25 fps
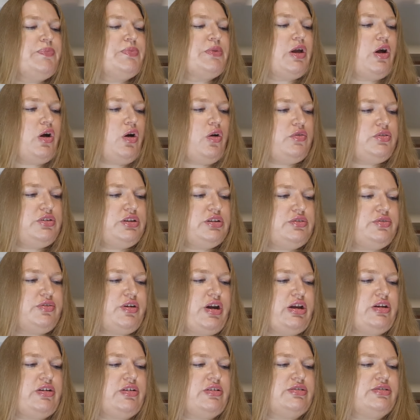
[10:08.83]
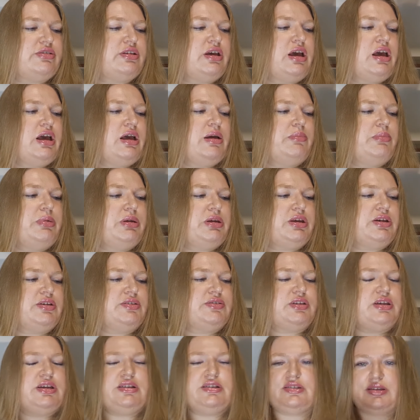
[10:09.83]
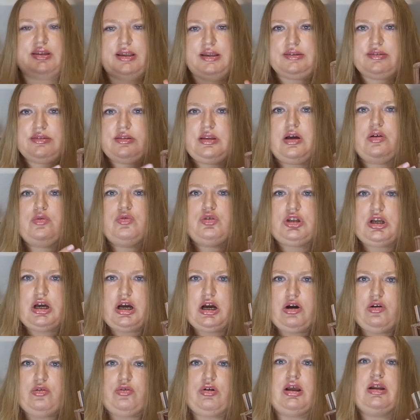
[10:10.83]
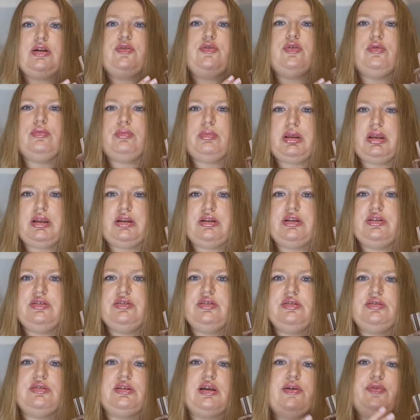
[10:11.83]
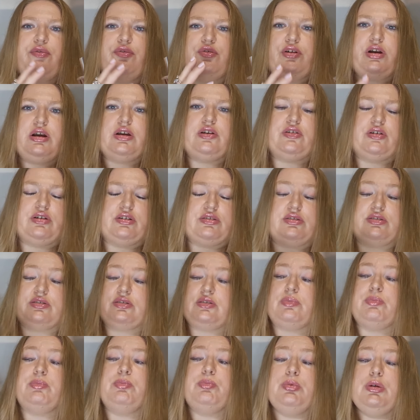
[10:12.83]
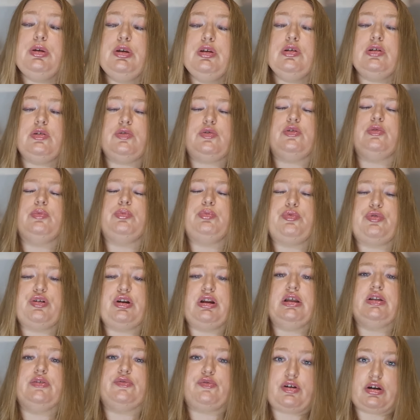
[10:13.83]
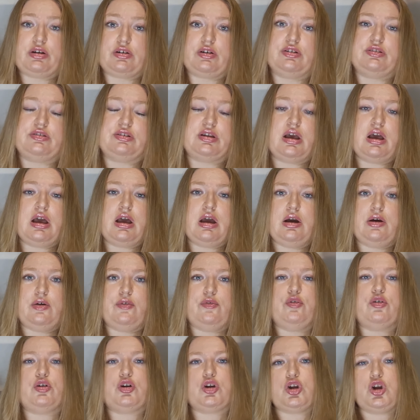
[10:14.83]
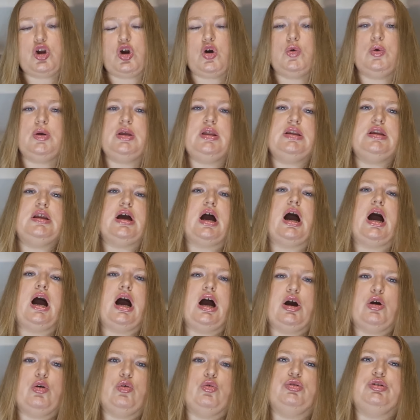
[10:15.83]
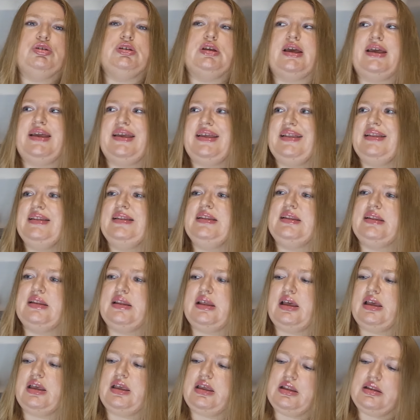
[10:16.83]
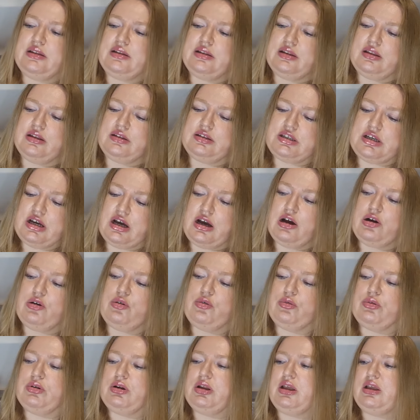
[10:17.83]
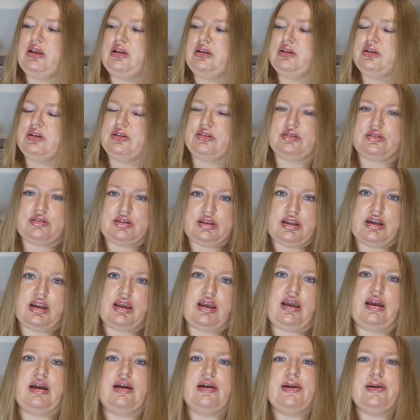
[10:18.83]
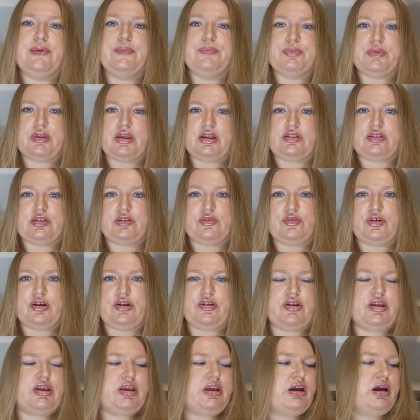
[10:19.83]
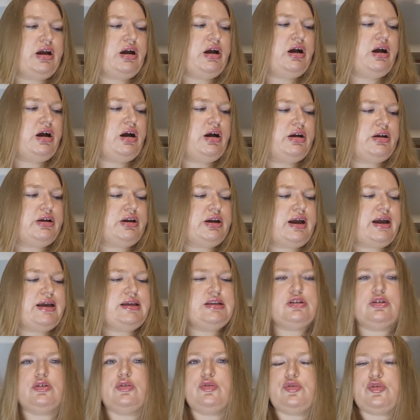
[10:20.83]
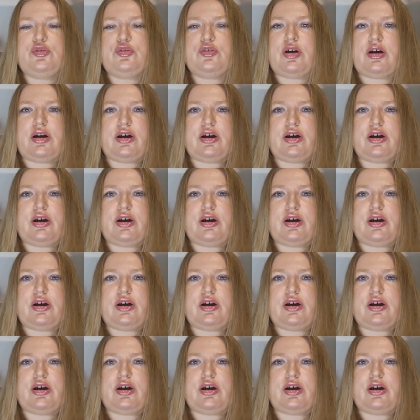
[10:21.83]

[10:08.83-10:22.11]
of this fragrance, because it says downtown, and for me this is a fragrance, it's a beautiful, brilliant fragrance for going out in the town, in the city. It's a very kind of